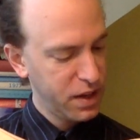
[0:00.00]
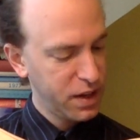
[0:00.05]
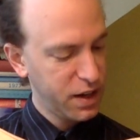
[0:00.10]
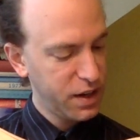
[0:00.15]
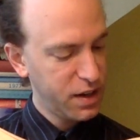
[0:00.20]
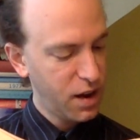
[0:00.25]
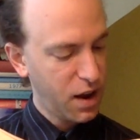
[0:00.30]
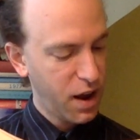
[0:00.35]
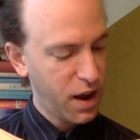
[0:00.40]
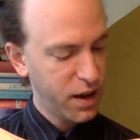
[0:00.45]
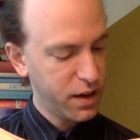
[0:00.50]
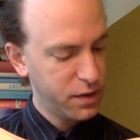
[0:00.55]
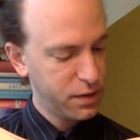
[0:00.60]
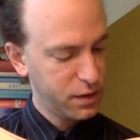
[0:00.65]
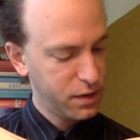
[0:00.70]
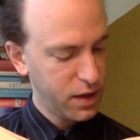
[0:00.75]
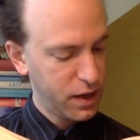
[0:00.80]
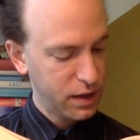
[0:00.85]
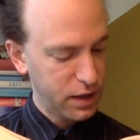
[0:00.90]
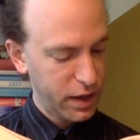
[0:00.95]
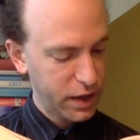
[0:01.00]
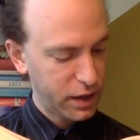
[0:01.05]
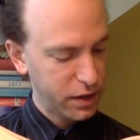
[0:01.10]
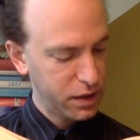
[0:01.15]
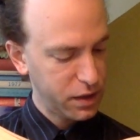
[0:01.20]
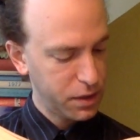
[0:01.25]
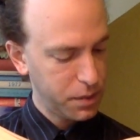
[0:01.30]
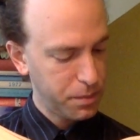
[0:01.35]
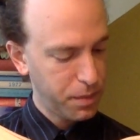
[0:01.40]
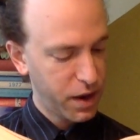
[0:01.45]
He died, at
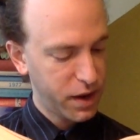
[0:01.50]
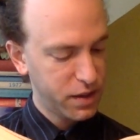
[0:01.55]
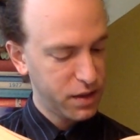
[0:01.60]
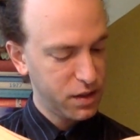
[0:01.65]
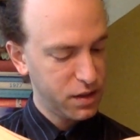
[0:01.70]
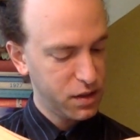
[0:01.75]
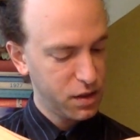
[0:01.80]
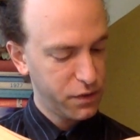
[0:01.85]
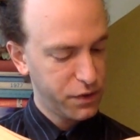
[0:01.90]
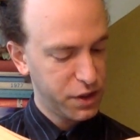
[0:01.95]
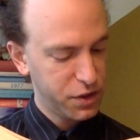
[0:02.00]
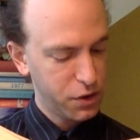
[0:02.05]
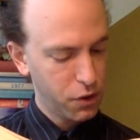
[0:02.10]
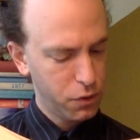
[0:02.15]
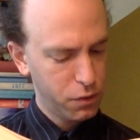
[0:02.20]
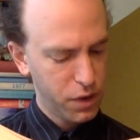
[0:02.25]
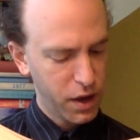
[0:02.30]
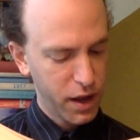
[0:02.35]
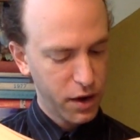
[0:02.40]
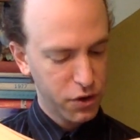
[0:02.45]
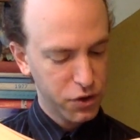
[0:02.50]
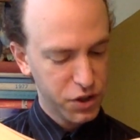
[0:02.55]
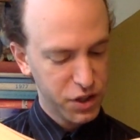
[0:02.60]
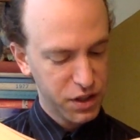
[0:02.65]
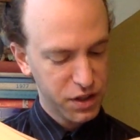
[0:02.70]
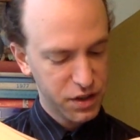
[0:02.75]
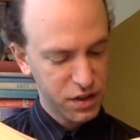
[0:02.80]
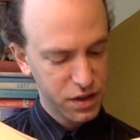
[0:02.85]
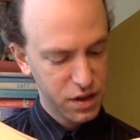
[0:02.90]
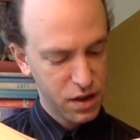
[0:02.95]
length, by dint of his own
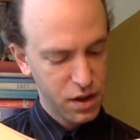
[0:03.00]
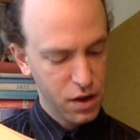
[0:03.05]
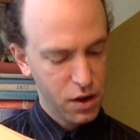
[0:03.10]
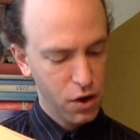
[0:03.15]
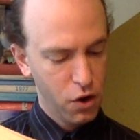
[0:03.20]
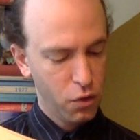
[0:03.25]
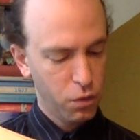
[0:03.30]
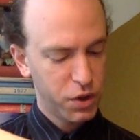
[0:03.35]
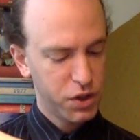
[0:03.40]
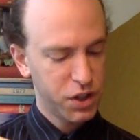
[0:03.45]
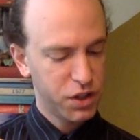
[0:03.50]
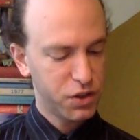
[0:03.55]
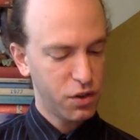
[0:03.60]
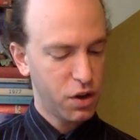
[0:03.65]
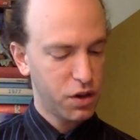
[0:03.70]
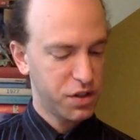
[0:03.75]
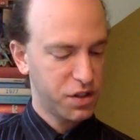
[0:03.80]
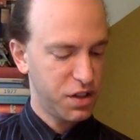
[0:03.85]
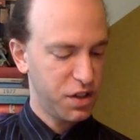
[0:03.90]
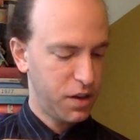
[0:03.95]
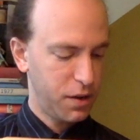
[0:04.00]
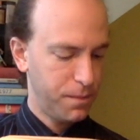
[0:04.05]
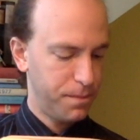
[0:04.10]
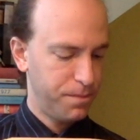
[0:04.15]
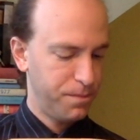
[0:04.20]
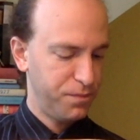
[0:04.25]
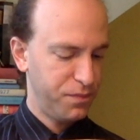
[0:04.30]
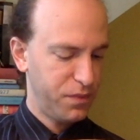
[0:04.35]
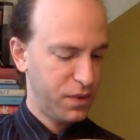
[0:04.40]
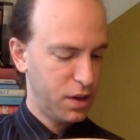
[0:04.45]
energies, which exhausted him.